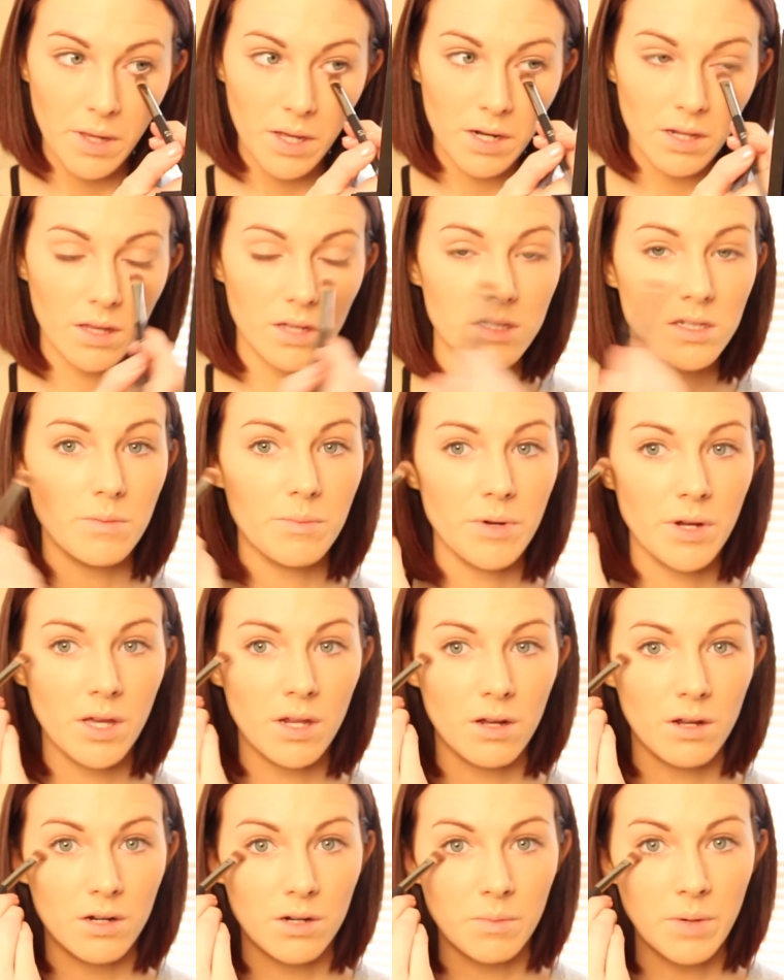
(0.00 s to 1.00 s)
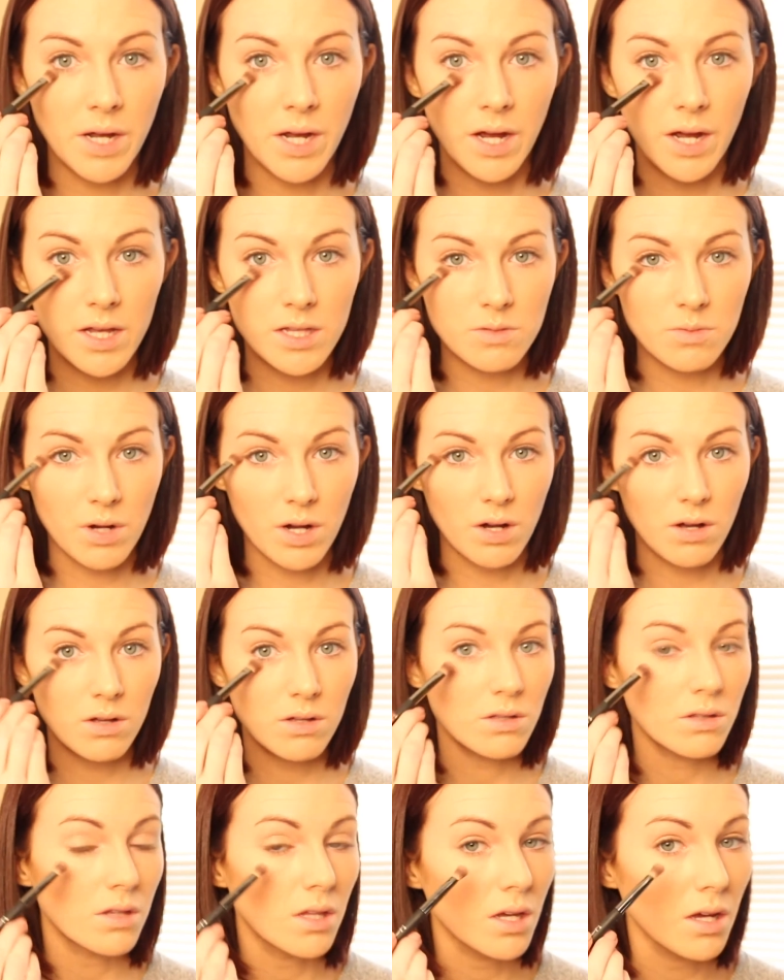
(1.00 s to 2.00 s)
I like to bring it under my eye as
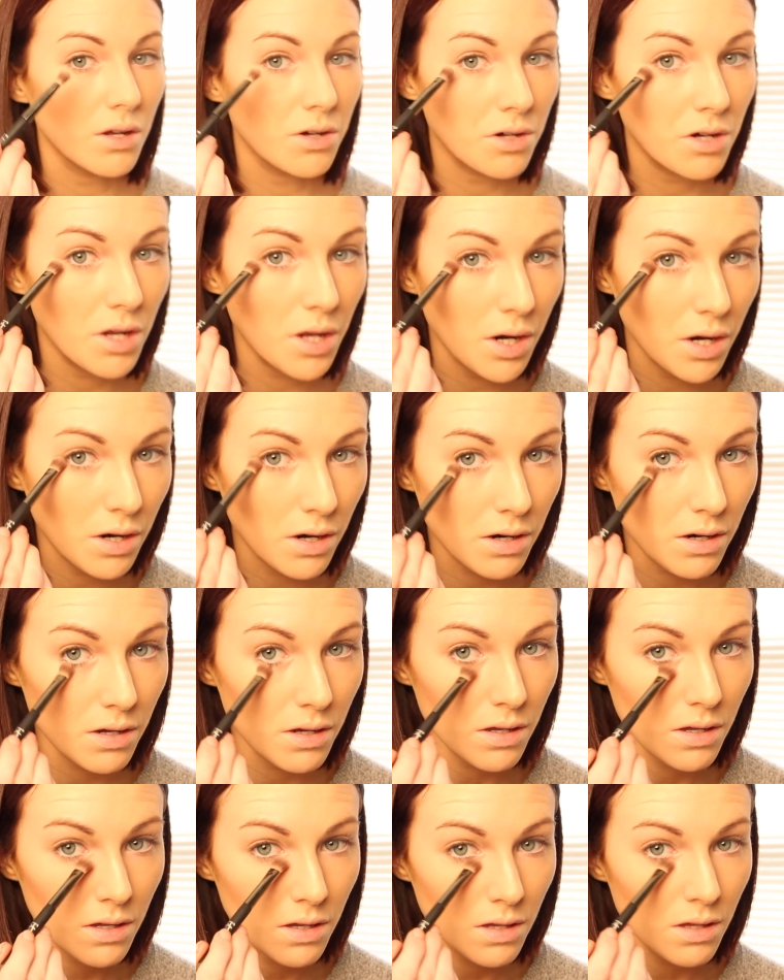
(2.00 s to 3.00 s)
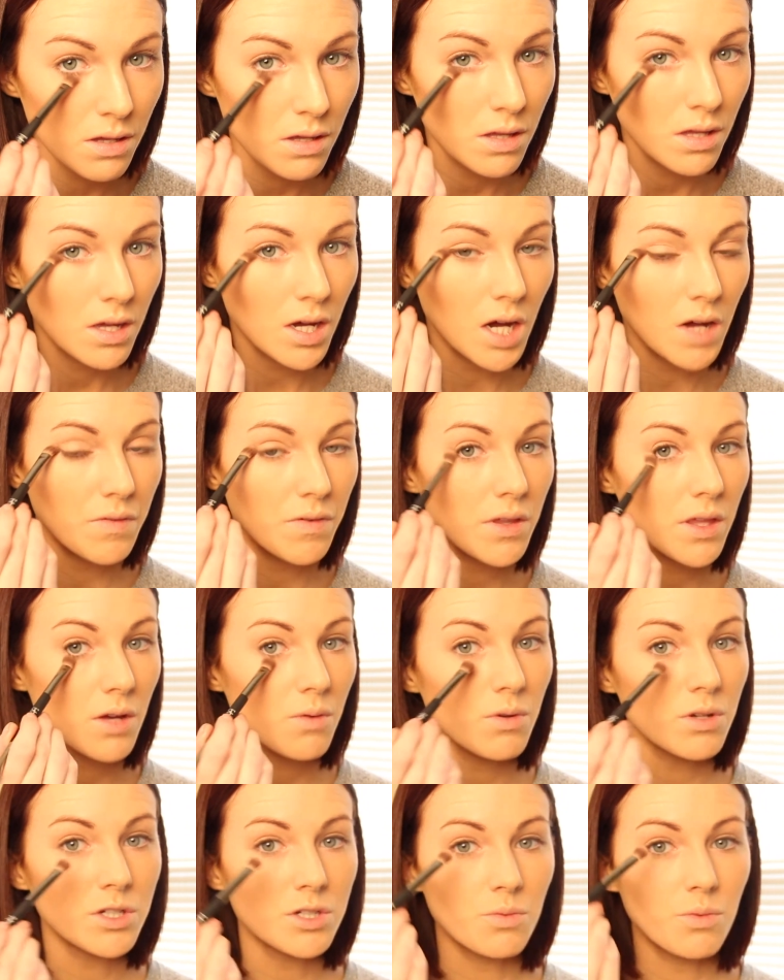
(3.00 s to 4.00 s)
well, like under here. I feel
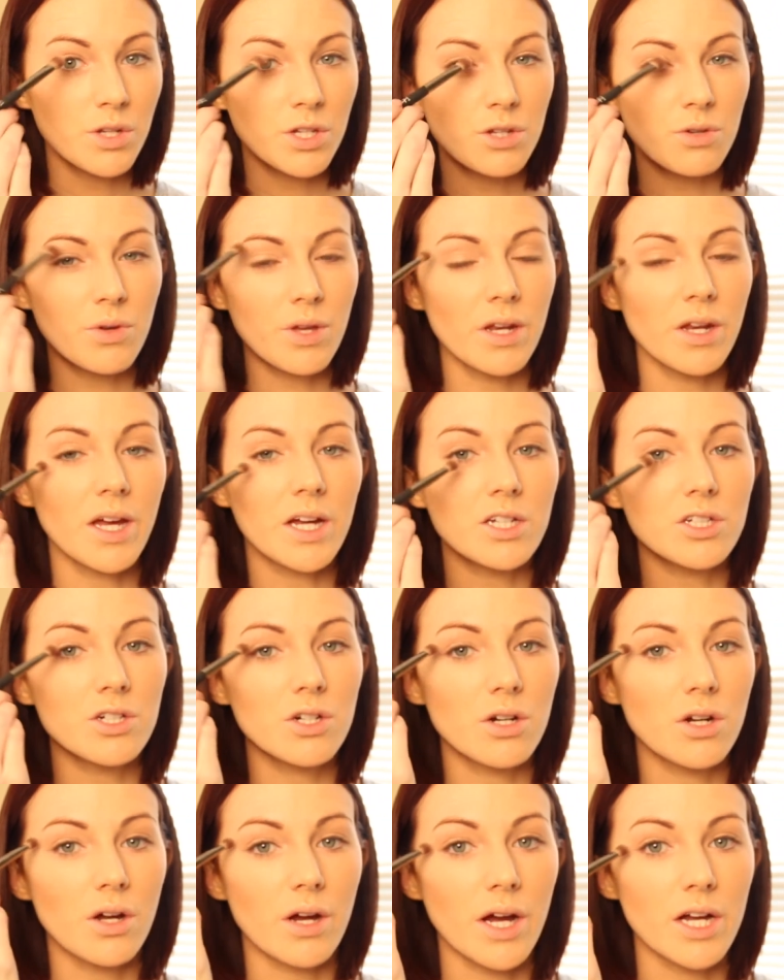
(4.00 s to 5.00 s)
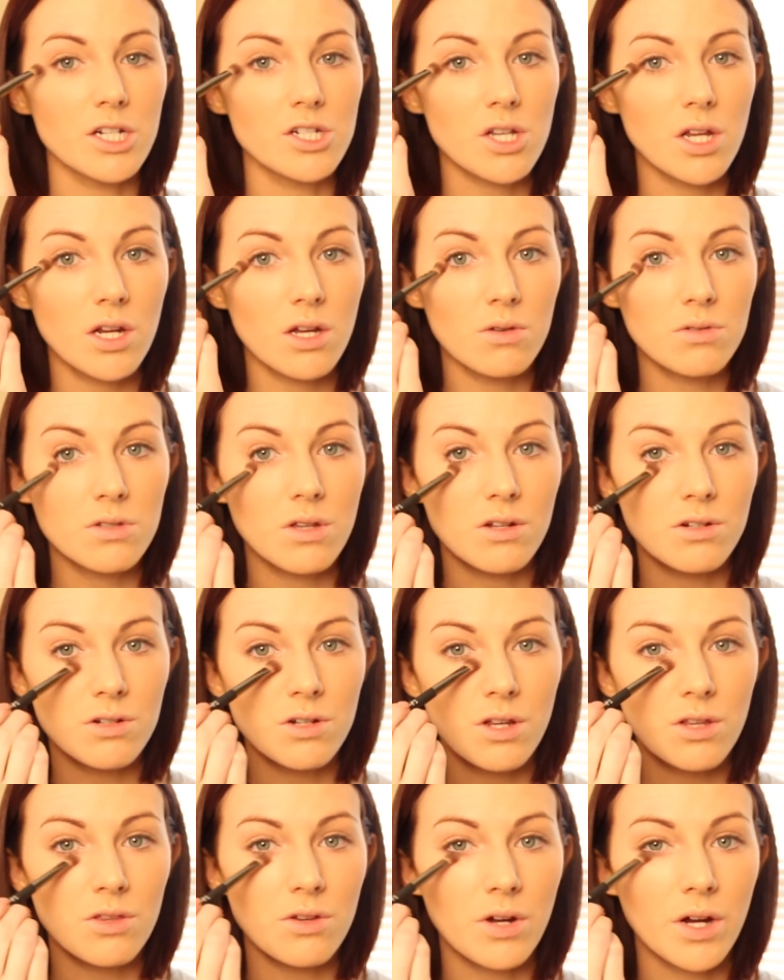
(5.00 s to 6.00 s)
like when you connect your eyeshadow to
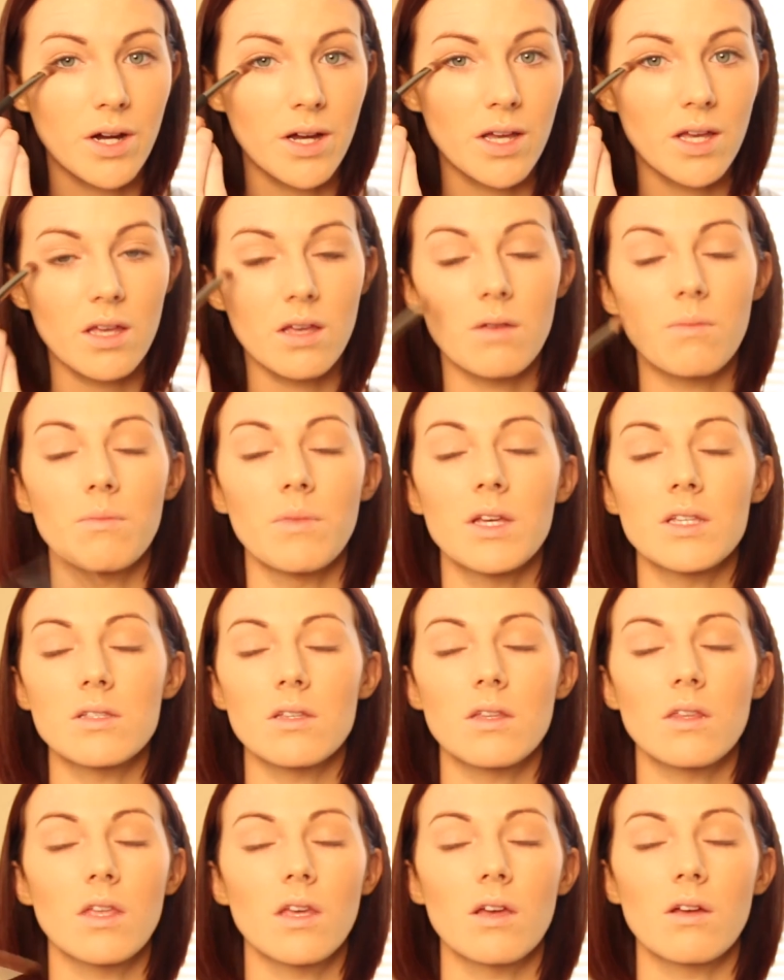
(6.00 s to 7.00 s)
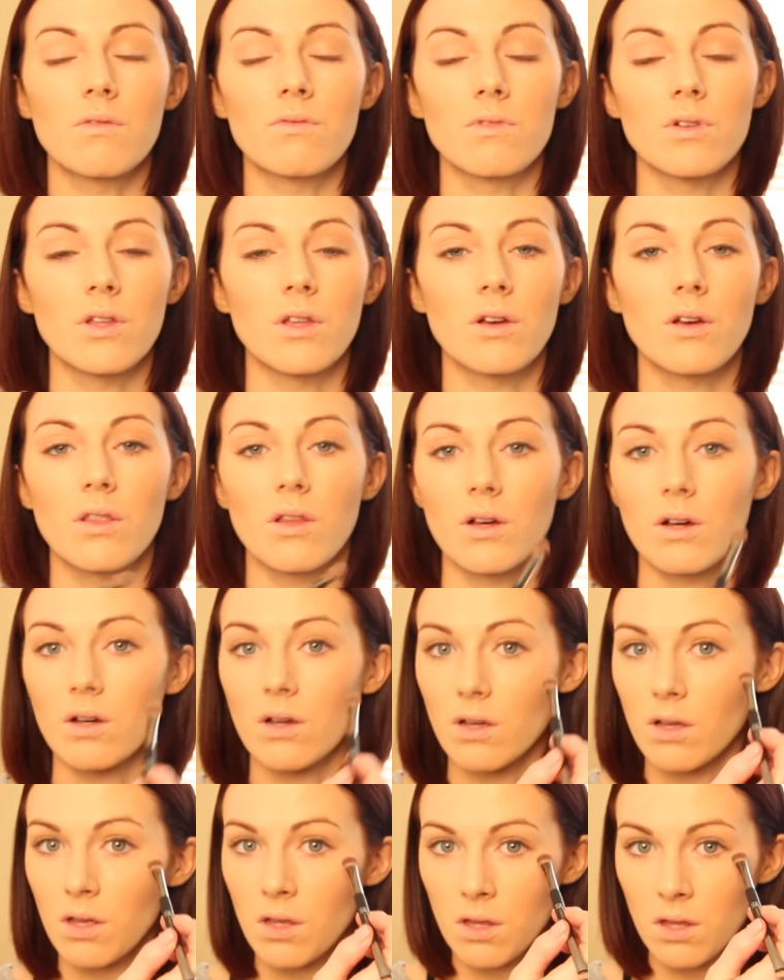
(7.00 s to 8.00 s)
underneath your eye, it makes it like a really good
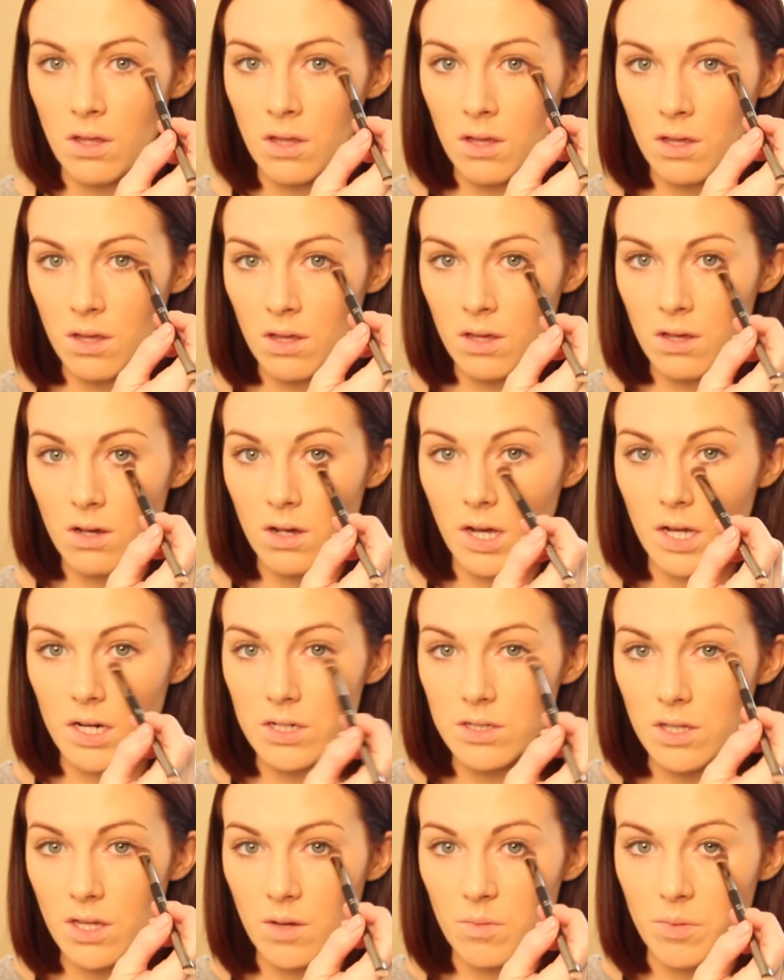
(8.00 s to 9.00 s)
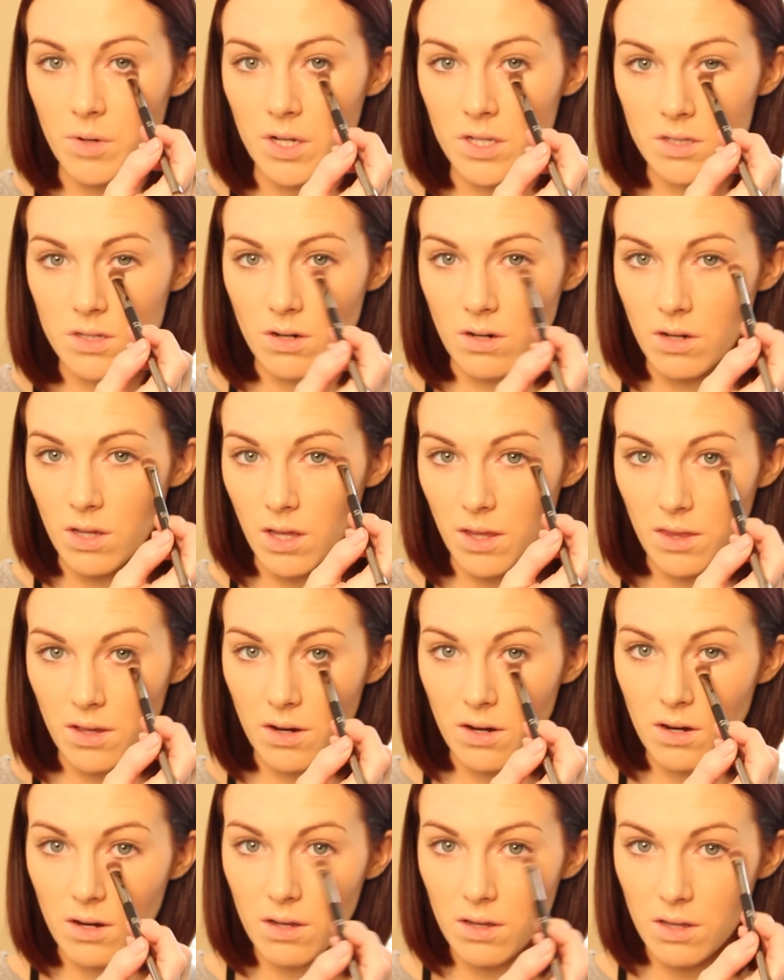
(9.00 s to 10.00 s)
look. I just think it brings it all
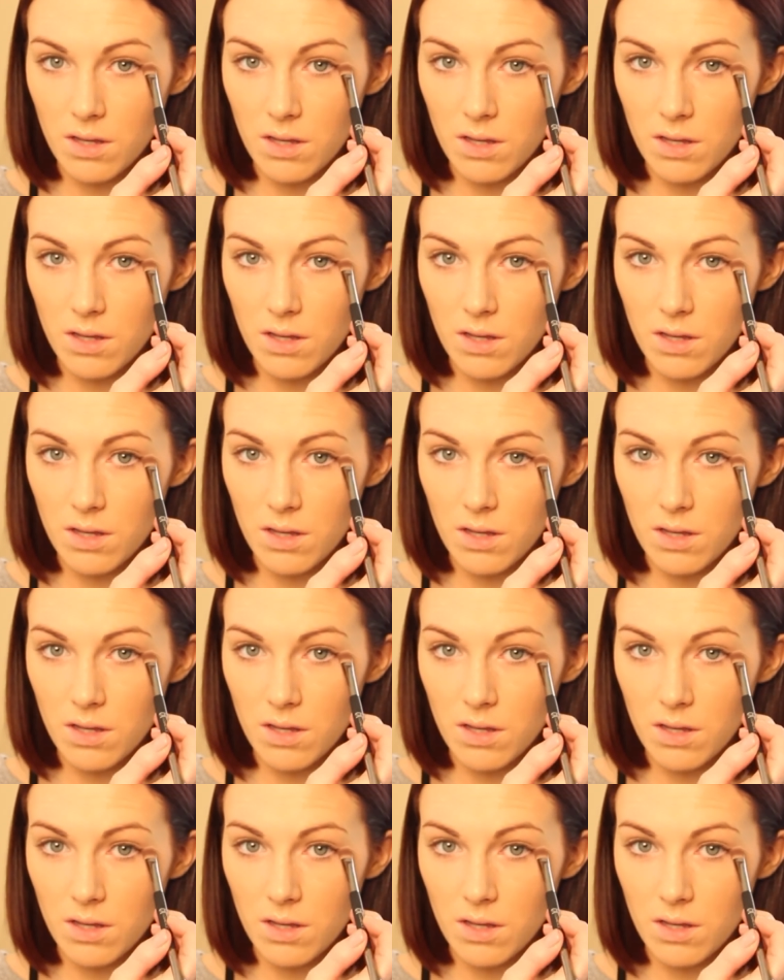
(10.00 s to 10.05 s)
together.